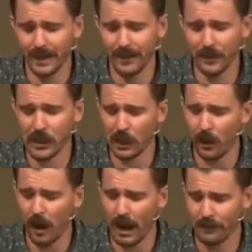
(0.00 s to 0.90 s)
even the
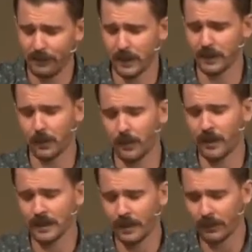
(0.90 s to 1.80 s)
life that some
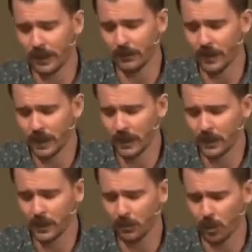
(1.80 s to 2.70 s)
of us have lived in here
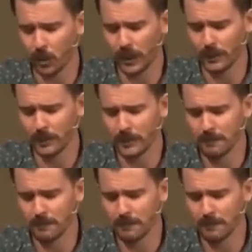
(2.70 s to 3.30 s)
this morning,